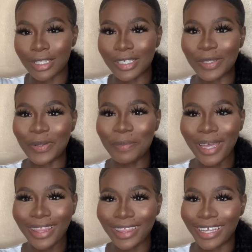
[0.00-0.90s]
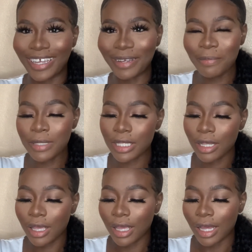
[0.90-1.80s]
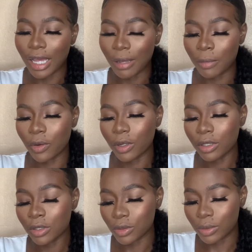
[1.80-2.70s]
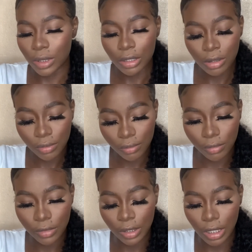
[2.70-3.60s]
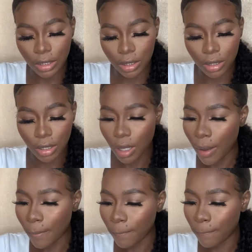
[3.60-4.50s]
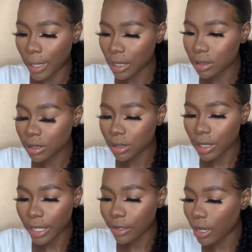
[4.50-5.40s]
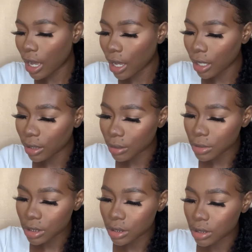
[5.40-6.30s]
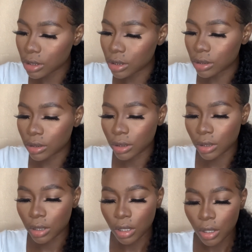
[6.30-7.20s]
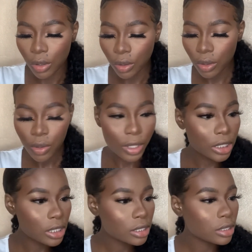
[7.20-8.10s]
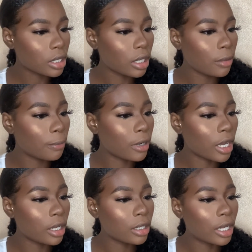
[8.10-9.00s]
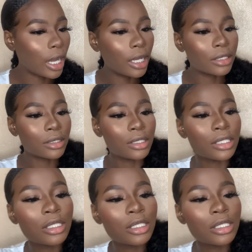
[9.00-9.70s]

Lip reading: to do my lips I'm going to use this pencil I got. Let me see. Oh, it's the same brand as this